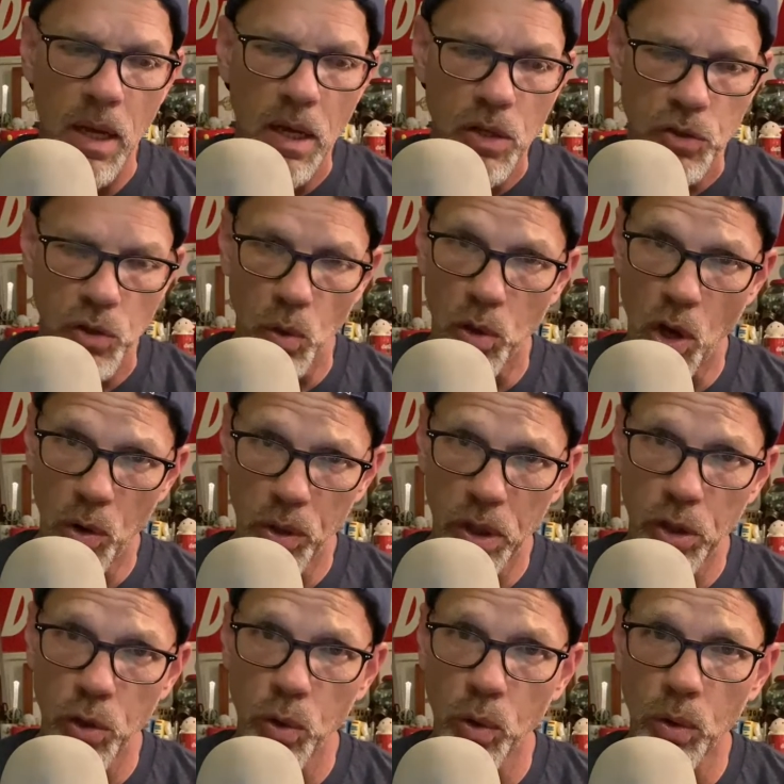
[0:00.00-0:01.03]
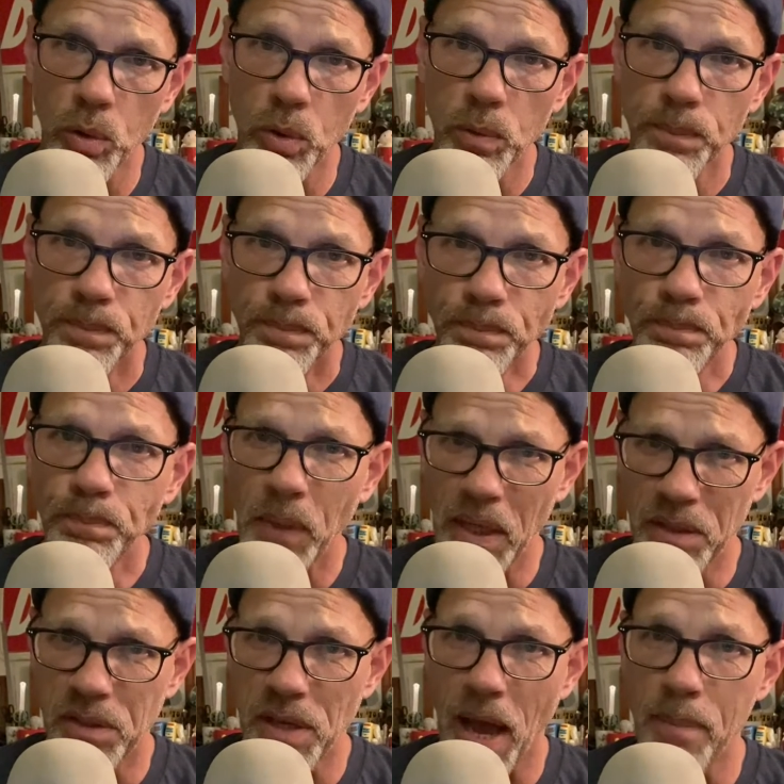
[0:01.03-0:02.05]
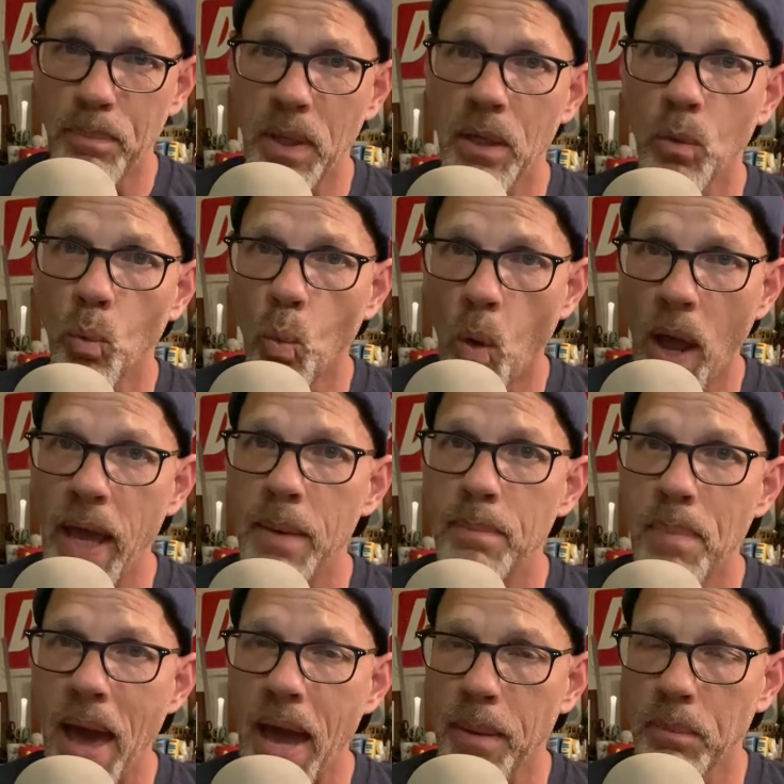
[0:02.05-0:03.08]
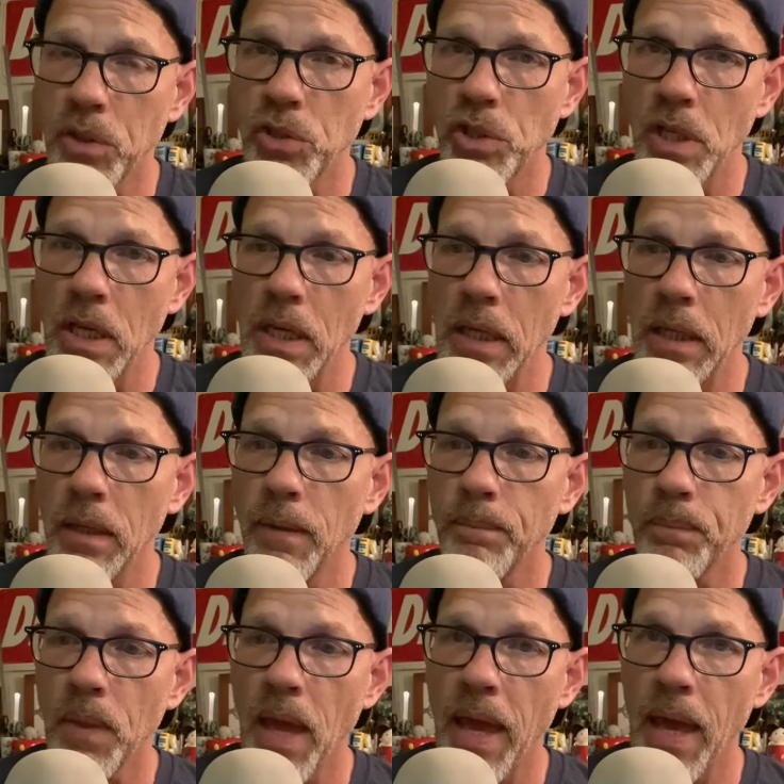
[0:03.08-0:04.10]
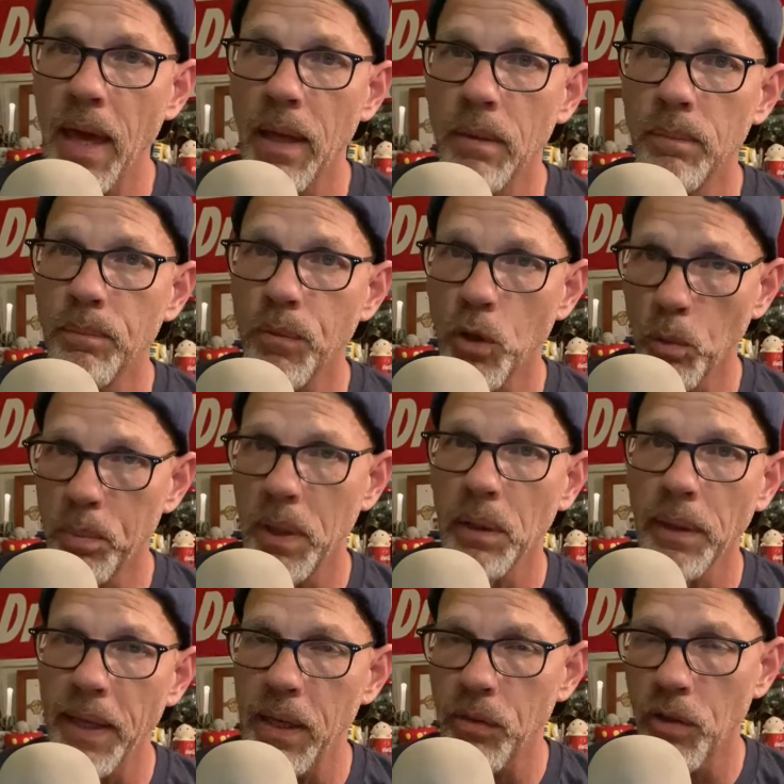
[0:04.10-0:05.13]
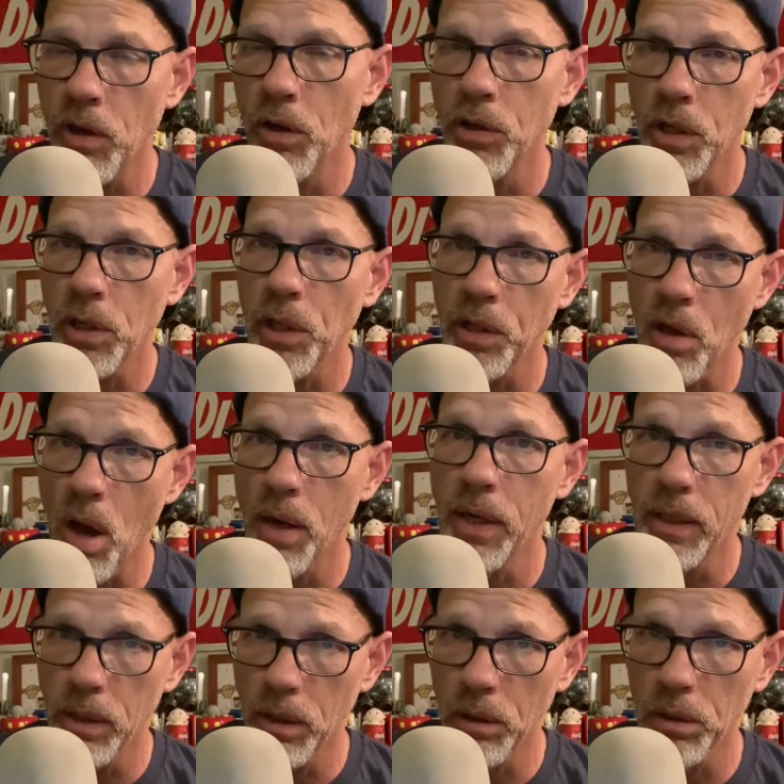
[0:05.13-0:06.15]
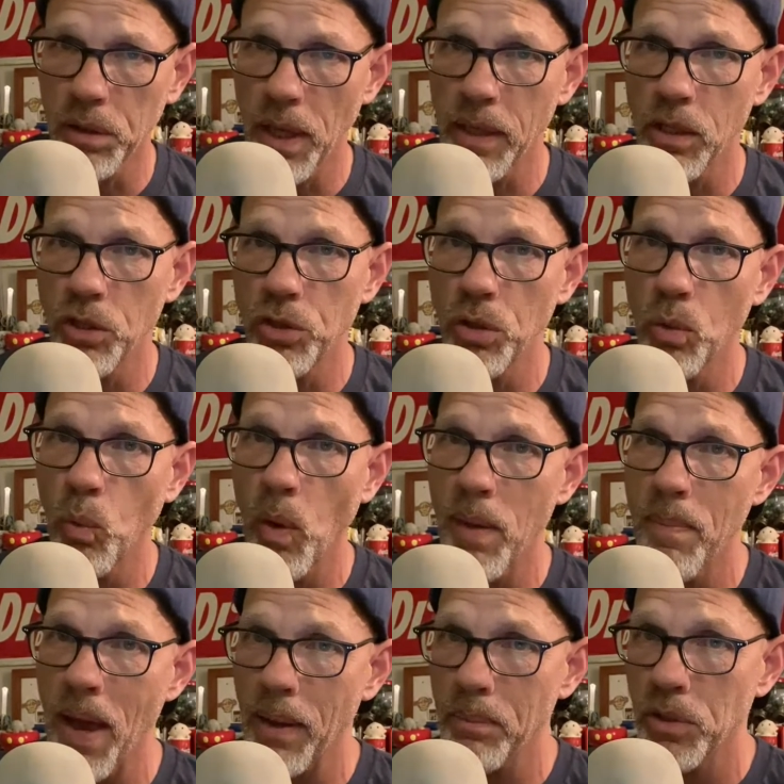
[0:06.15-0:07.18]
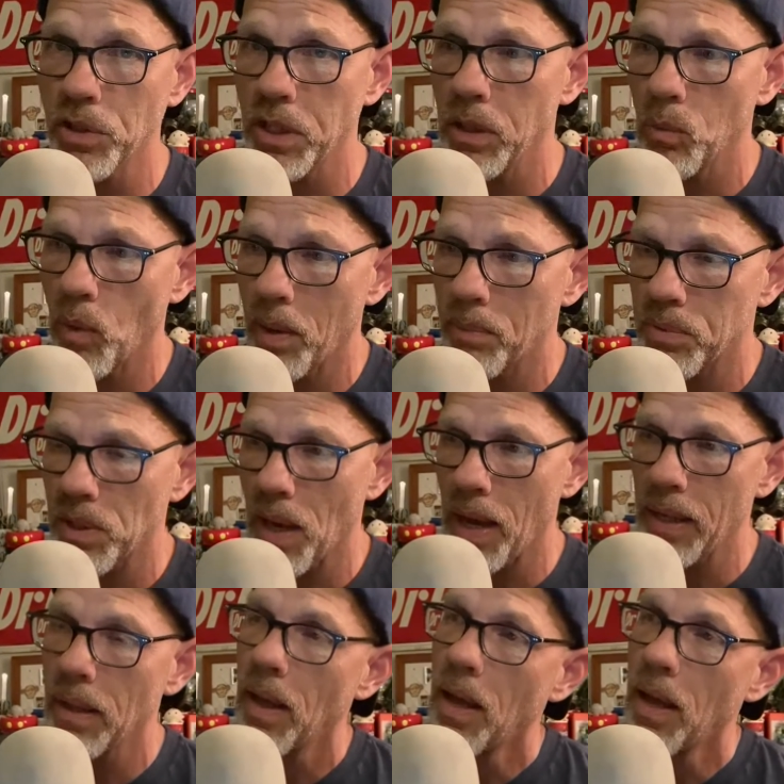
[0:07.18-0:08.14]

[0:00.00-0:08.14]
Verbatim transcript: So go to Google and type in Wayback Machine, and there'll be a link there, and you click on it, and it'll take you to the Wayback Machine website.